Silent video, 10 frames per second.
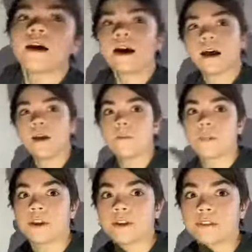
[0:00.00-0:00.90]

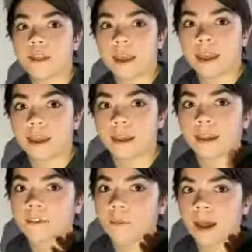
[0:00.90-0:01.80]

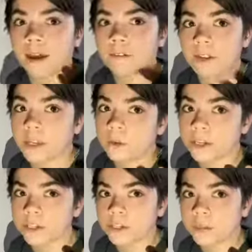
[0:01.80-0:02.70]
If you have any
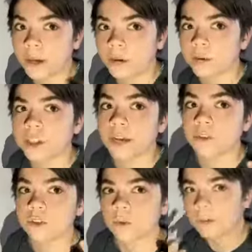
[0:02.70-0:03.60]
questions about shadows
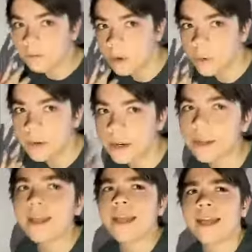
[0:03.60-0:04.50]
going forward,
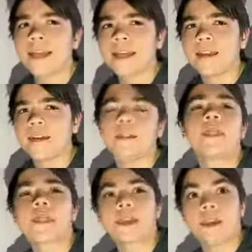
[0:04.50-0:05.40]
in
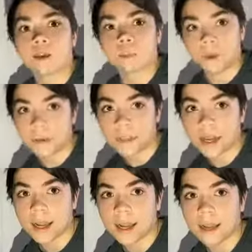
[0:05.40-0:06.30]
the
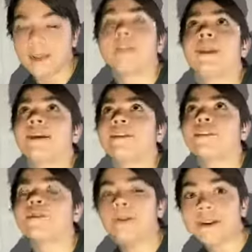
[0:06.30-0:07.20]

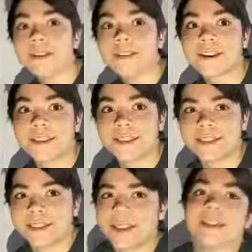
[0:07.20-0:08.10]
two books that are
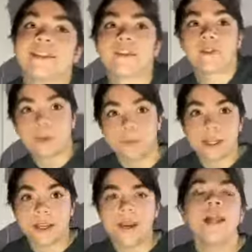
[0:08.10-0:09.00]
listed in the
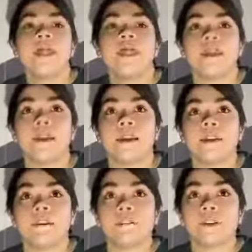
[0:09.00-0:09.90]
description, the
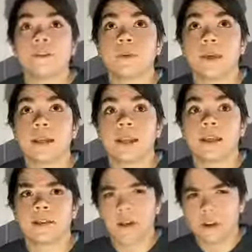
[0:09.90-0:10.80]
first one
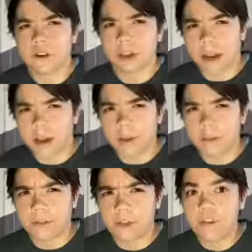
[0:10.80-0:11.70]
is The Art of
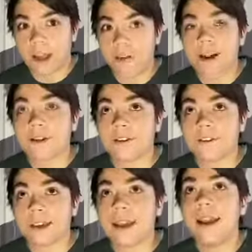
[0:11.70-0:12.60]

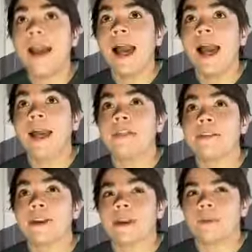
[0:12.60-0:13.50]
Shadowography, and the
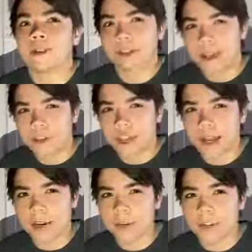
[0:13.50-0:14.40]
second one is Hand
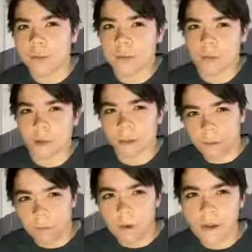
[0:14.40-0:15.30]
Shadows to be Thrown Upon
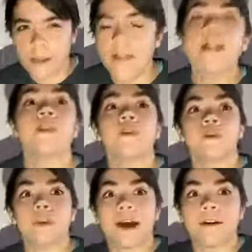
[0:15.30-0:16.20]
the Wall. Those
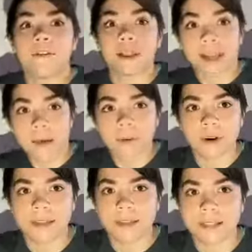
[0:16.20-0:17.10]
will have a lot
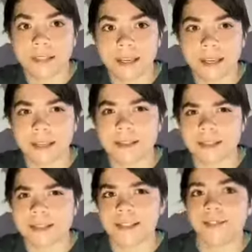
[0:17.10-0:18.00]
more
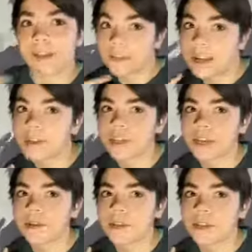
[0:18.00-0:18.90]
listings of other hand
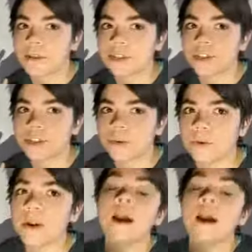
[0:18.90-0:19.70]
shadows that you can do.